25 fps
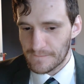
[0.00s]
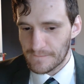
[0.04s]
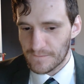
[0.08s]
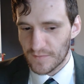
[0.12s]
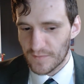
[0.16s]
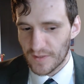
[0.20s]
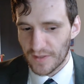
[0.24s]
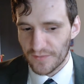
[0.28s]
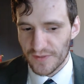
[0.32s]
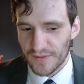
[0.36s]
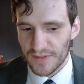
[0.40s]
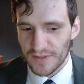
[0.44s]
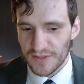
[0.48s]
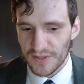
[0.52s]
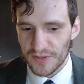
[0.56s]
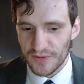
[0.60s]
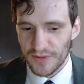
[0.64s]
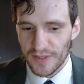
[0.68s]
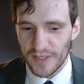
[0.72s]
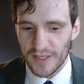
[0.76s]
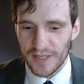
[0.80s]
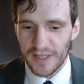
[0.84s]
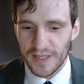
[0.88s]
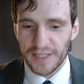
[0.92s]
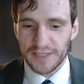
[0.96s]
Love the suit.
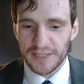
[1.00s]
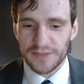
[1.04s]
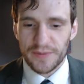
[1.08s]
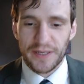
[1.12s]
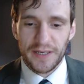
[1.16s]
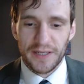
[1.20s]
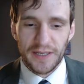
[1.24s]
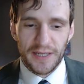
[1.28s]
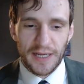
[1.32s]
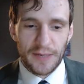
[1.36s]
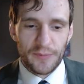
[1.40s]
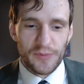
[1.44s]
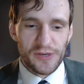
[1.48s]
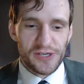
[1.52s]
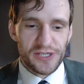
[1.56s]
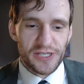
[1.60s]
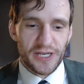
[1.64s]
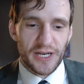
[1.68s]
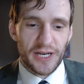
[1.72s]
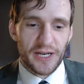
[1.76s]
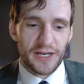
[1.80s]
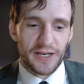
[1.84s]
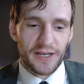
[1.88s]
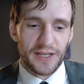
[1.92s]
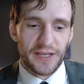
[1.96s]
Thanks, man.
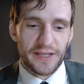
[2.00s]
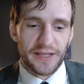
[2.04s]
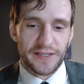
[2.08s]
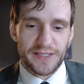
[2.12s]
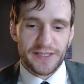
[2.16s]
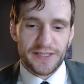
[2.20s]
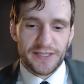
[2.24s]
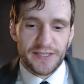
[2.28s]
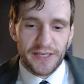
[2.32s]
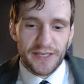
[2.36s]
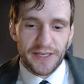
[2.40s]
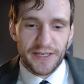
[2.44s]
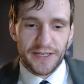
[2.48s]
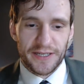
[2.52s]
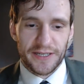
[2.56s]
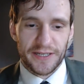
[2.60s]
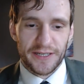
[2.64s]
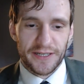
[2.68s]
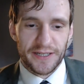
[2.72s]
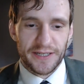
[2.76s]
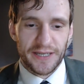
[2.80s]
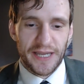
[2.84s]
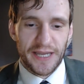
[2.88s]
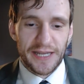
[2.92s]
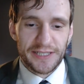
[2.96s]
Appreciate it. It's
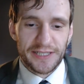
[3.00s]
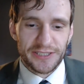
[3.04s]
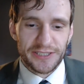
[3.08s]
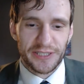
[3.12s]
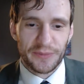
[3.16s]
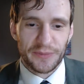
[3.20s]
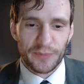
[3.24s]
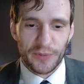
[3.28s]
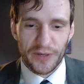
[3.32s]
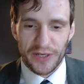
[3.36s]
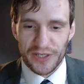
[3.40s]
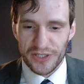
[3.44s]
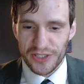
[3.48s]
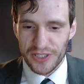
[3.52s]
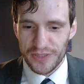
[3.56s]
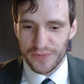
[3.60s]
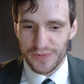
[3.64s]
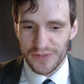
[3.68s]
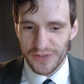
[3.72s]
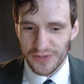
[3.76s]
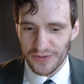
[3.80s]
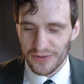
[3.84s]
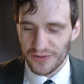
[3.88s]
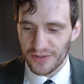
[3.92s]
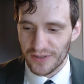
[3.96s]
actually a pretty cheap
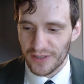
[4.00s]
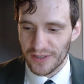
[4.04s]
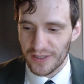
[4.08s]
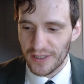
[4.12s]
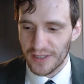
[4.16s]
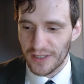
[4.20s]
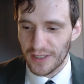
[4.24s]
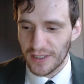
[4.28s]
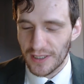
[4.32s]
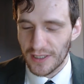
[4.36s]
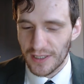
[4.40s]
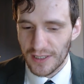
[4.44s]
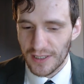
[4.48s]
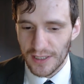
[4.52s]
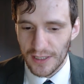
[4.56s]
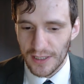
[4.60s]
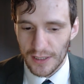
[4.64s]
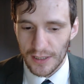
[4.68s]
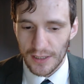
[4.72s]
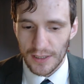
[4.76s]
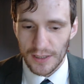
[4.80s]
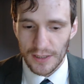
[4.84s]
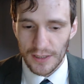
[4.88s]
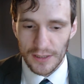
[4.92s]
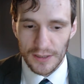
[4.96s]
suit.
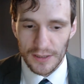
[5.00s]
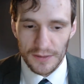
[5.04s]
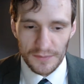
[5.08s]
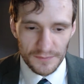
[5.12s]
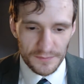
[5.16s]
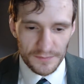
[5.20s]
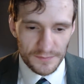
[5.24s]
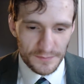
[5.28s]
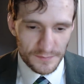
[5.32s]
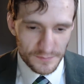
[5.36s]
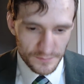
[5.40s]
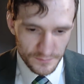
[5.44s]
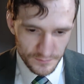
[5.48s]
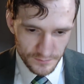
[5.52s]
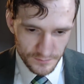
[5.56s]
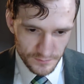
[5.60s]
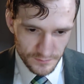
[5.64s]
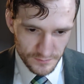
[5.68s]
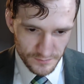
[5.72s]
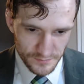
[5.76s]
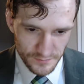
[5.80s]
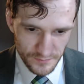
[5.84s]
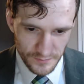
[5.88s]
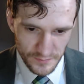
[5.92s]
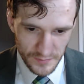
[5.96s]

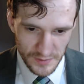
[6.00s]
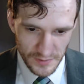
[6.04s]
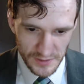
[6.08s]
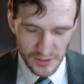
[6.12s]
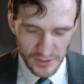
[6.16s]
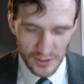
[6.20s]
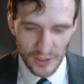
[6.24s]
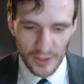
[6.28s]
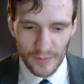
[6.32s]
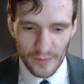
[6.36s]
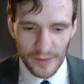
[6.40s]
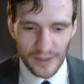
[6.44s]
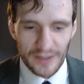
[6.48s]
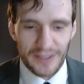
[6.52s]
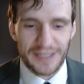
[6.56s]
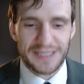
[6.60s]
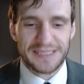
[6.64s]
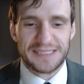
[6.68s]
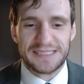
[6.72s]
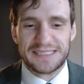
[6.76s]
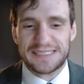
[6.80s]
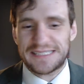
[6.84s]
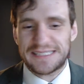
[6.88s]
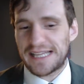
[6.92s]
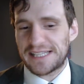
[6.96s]
It's all about
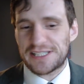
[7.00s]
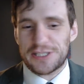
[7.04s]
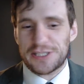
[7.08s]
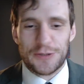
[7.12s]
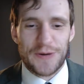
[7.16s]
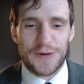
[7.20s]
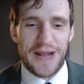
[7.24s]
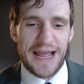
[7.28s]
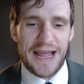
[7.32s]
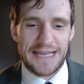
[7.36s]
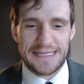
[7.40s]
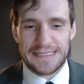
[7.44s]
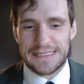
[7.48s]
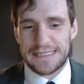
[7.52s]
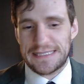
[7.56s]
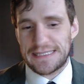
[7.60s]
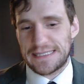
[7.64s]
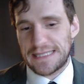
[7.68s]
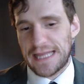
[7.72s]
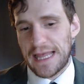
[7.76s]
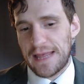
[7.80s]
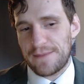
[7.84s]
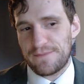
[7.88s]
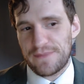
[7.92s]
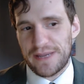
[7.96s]
accessorizing,
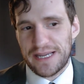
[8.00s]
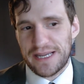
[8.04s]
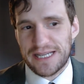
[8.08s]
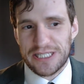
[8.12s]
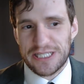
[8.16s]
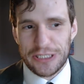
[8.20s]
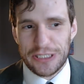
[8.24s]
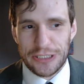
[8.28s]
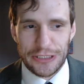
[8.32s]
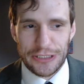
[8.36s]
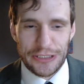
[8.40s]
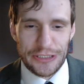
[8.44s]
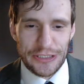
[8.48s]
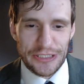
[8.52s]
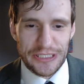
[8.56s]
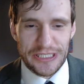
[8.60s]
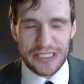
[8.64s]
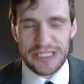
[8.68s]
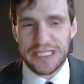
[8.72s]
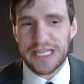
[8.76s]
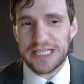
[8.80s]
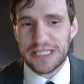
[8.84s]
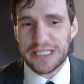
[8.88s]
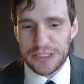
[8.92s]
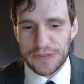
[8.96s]
making sure your
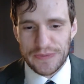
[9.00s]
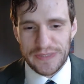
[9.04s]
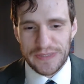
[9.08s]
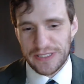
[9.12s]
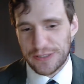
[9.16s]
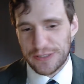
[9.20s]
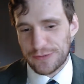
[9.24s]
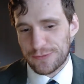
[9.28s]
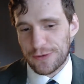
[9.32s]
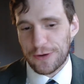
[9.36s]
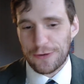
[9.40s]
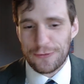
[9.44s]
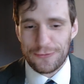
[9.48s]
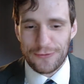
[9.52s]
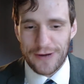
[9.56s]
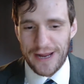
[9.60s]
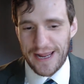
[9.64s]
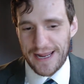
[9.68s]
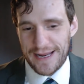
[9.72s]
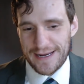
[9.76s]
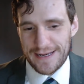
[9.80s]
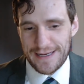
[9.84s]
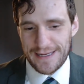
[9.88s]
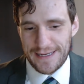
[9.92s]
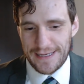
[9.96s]
accessories are all
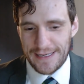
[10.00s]
right.